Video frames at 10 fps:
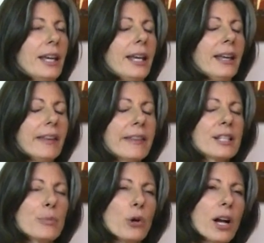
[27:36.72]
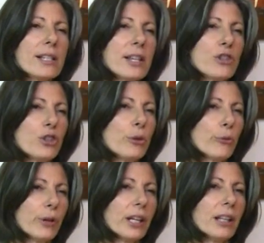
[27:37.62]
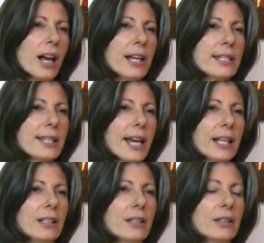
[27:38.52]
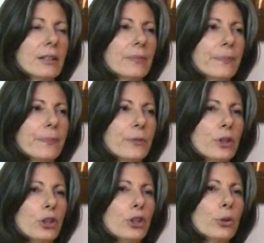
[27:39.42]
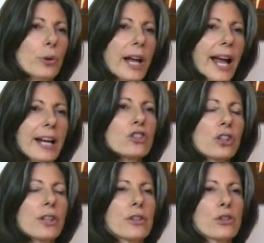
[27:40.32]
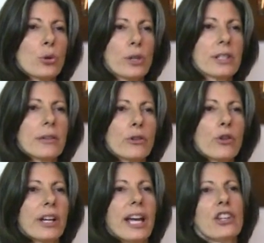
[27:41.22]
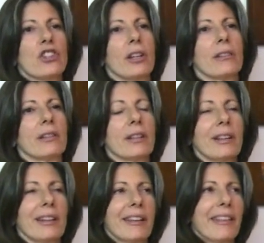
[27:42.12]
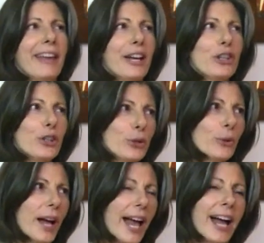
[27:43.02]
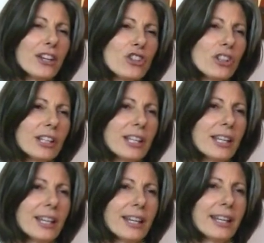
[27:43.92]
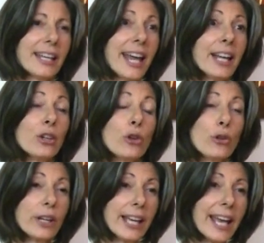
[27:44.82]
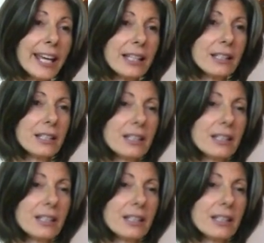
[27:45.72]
In this process, you realize that you are actually the source of creation, that you actually can create